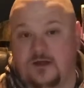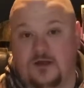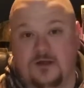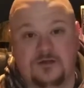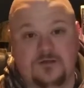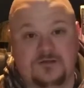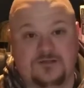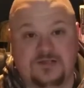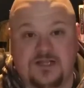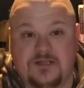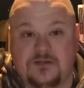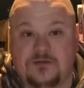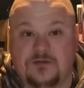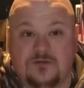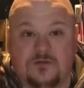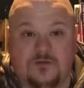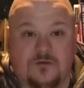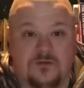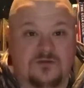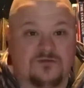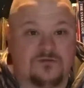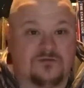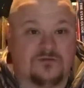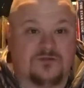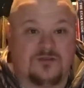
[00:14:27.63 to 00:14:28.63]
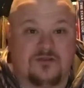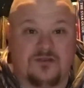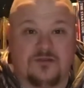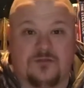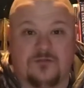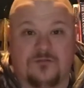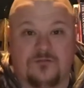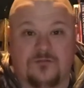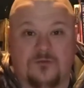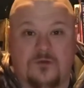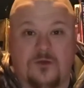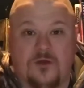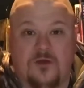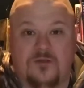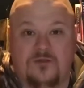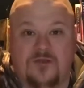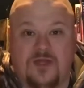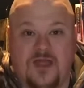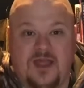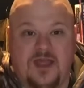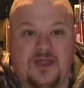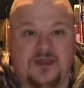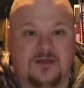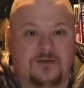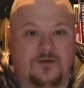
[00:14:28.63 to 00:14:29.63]
Undertaker, of course, was there through
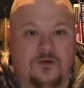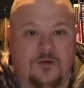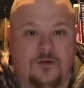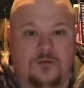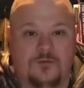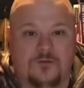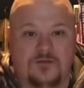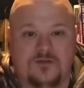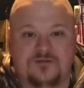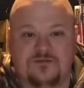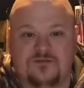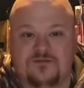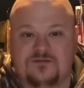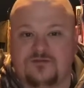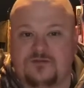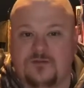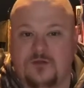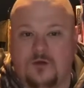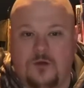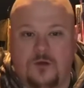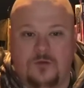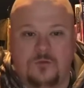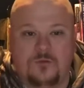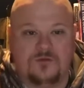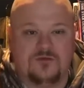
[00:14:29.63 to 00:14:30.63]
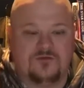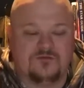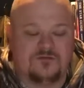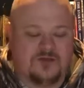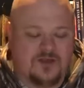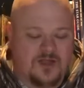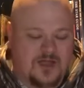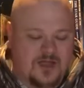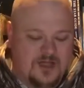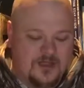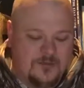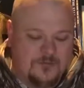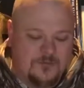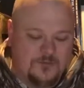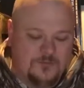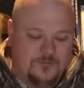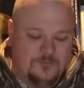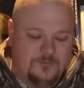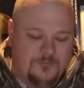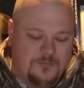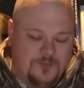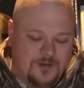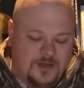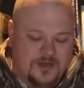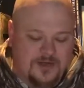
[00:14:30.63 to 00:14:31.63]
all that and always
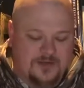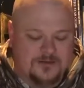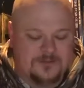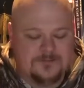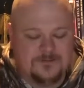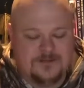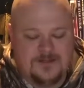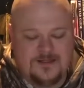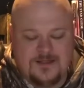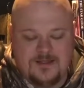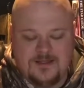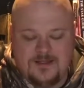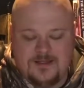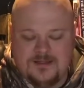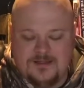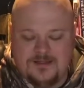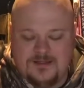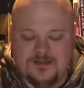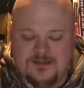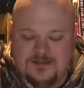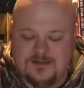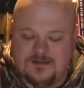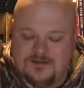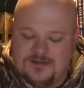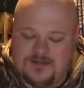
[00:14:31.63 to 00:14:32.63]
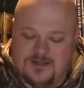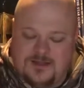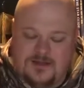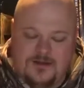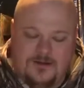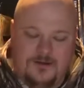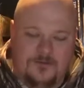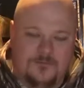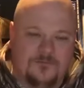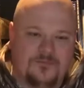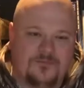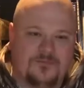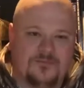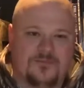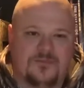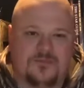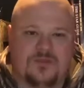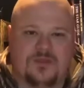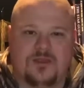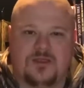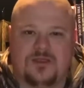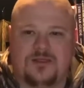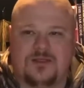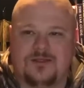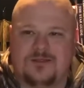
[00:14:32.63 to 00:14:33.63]
reliable. But, the
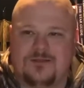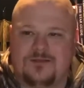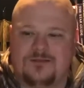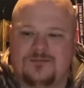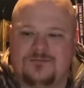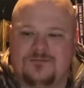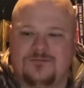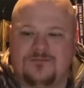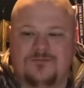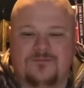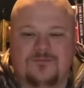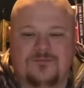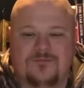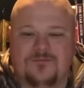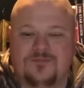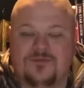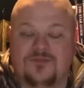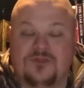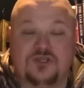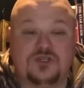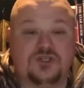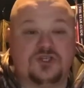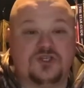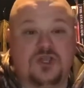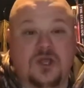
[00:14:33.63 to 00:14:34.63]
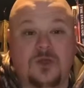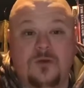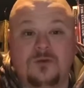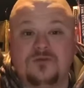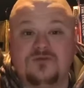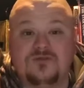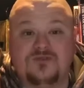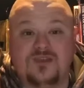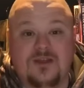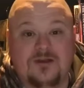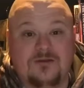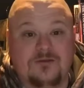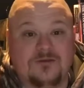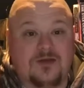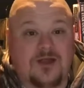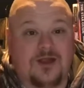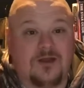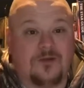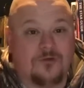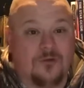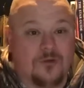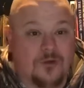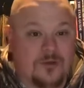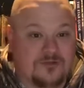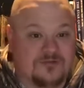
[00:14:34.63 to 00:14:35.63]
show
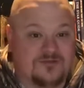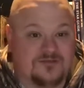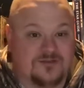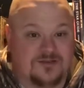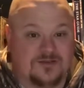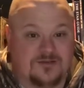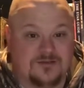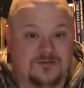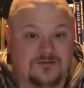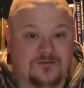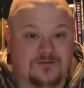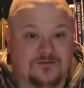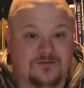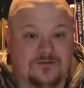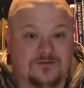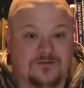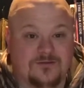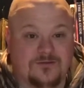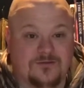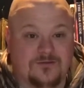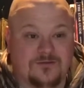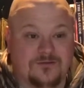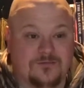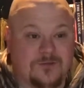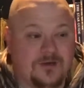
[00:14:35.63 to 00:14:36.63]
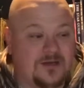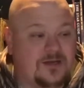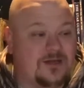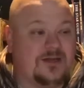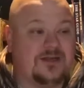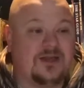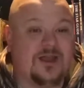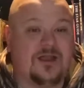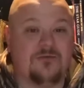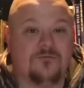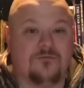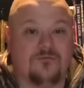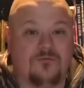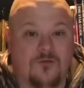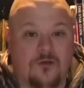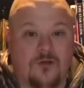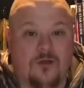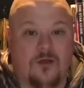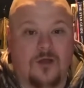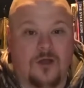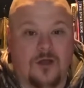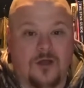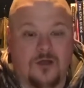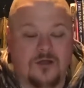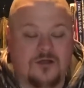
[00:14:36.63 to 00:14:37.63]
centered on Austin. Monday Night
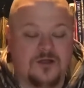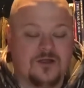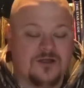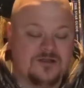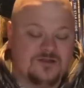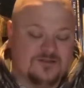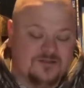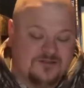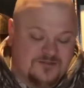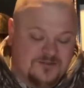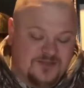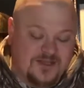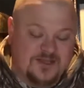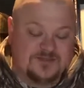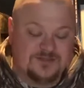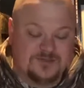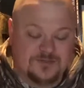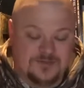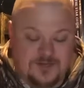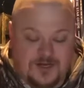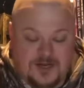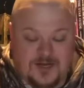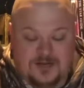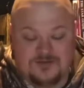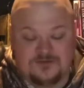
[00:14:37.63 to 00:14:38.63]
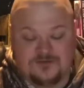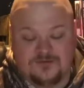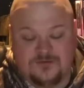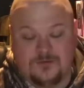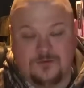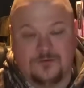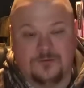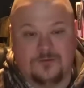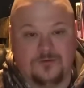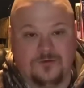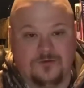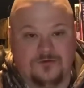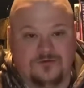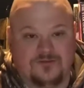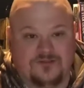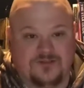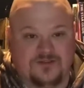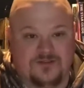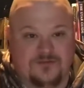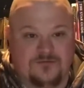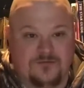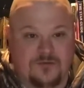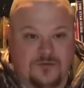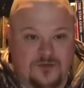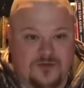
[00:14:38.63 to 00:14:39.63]
Raw centered on Stone
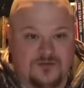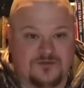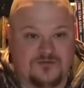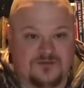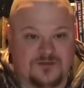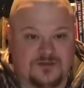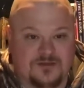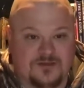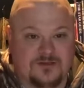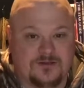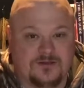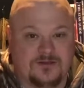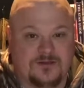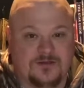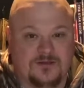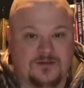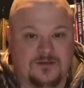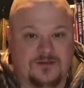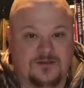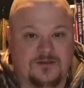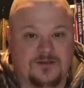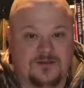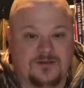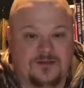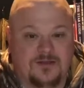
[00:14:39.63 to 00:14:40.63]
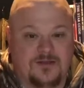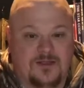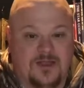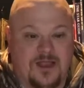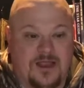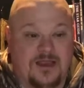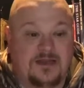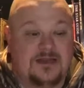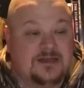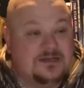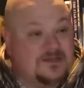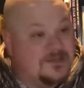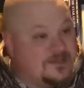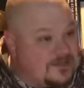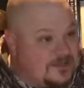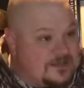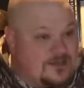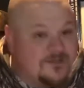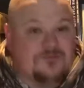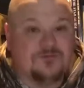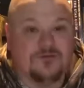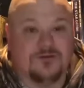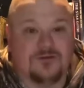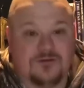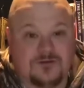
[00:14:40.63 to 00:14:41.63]
Cold Steve Austin. And he
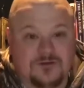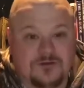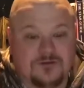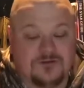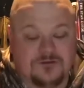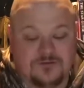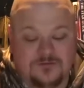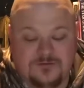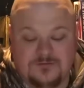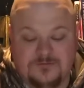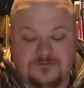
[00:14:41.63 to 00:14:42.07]
delivered.